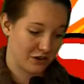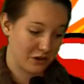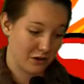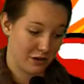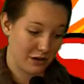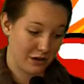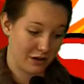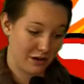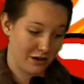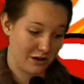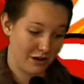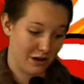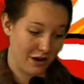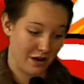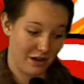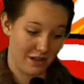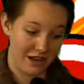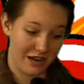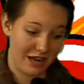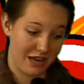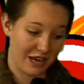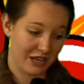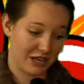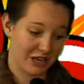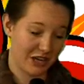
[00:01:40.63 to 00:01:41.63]
uh,
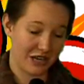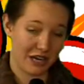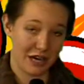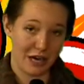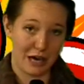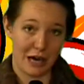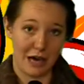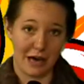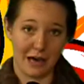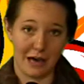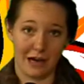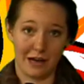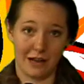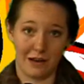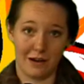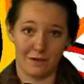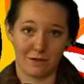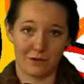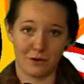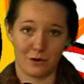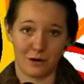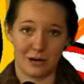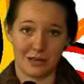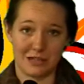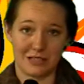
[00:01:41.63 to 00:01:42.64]
holiday cookie, and of
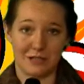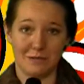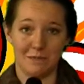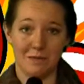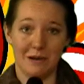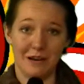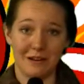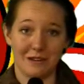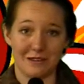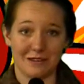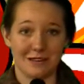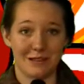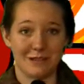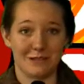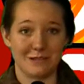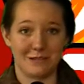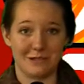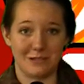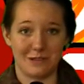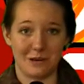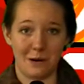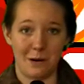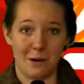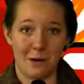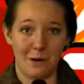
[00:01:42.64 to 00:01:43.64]
course milk.
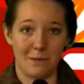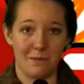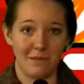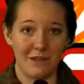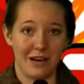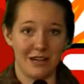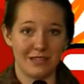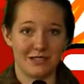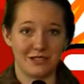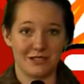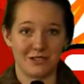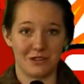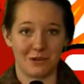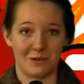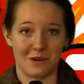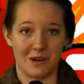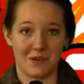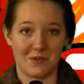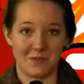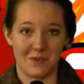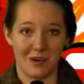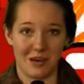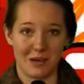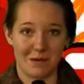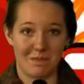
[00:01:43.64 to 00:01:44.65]
So that's
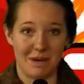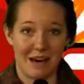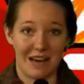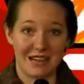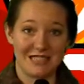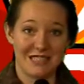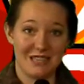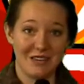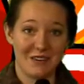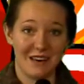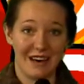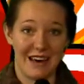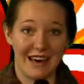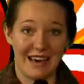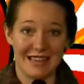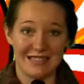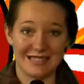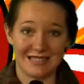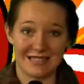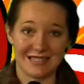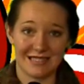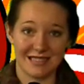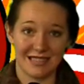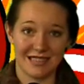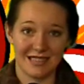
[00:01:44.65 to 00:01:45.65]
terrific. Back to you
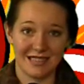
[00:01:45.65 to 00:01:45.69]
guys.